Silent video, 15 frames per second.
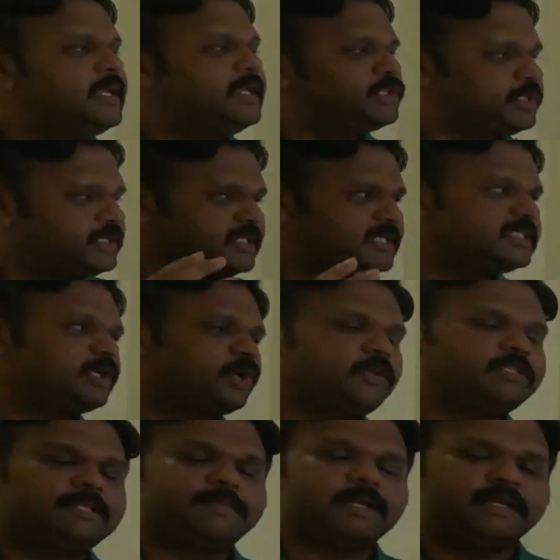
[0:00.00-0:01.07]
So this is a
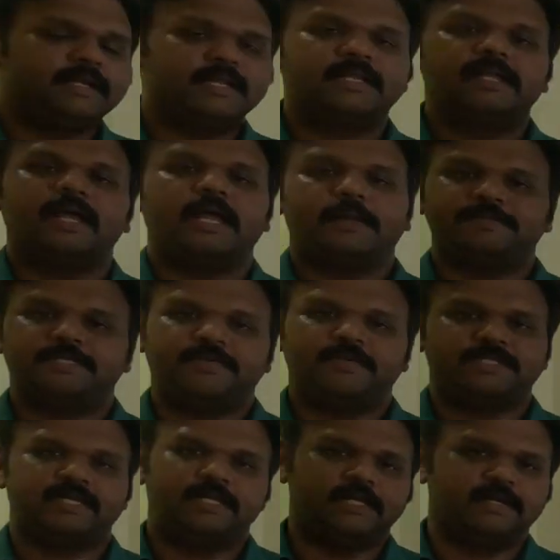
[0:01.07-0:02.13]
concept under
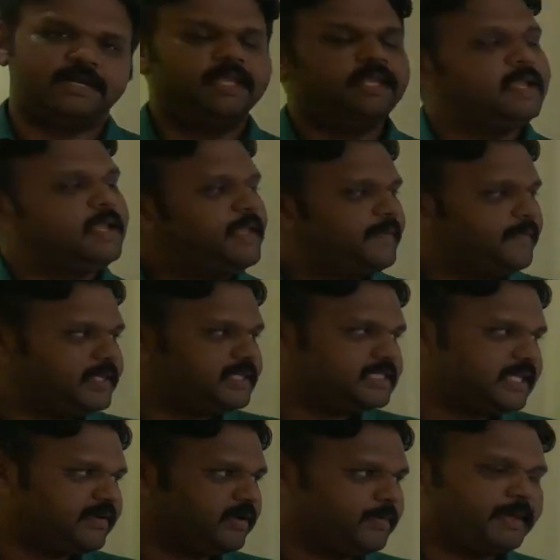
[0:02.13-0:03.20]
observation learning, which
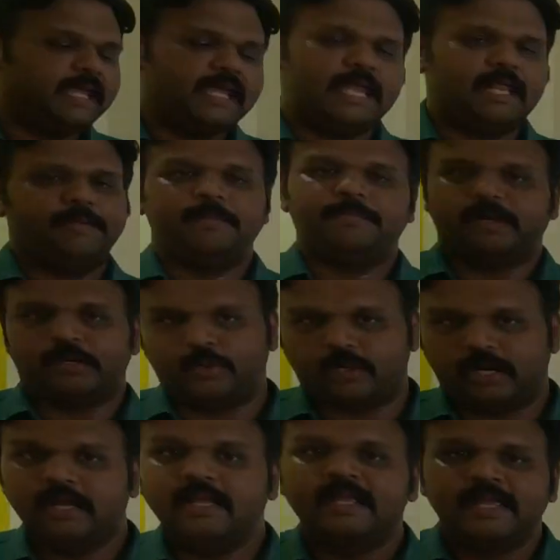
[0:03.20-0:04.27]
is given by Albert
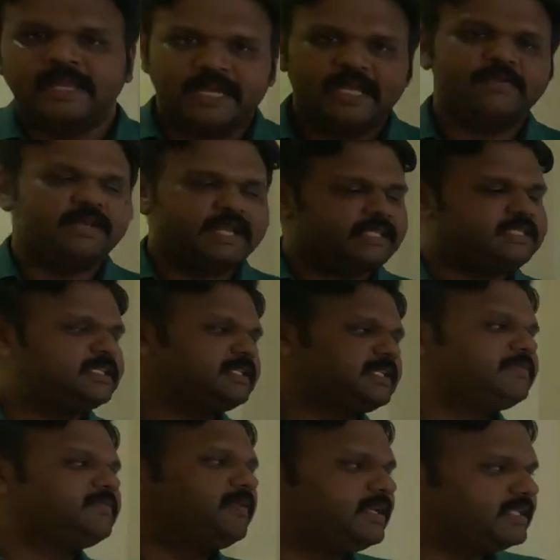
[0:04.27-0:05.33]
Bandura. In our next
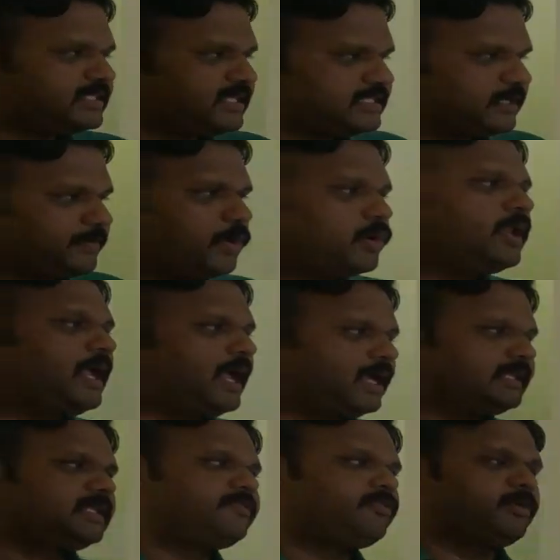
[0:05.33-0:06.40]
session, we will discuss about
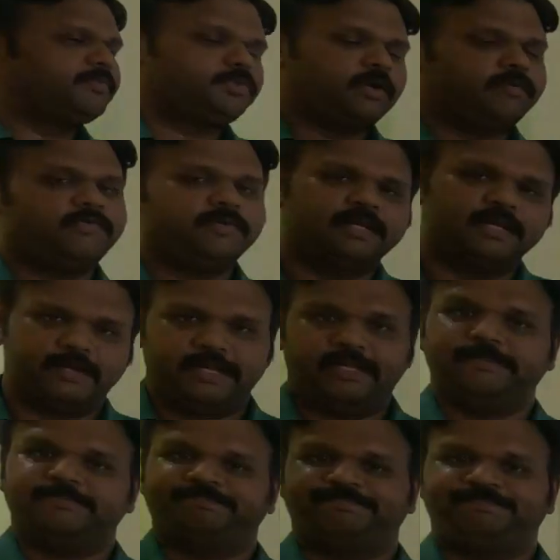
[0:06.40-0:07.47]
other forms of
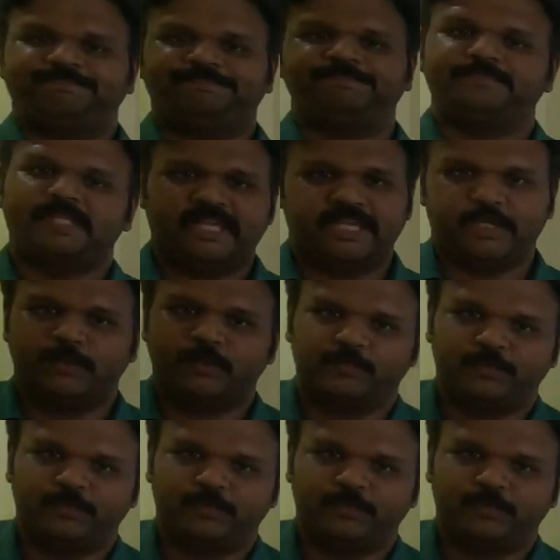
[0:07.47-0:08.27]
learning. Thank you.